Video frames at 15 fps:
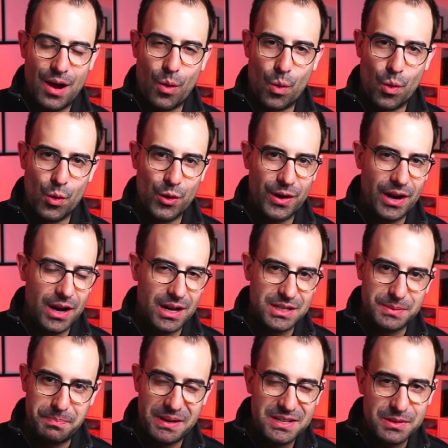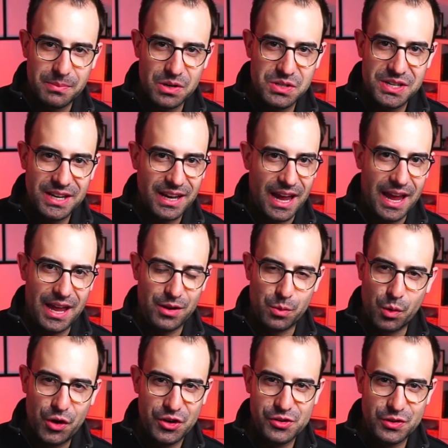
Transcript: or a piece of music and you're working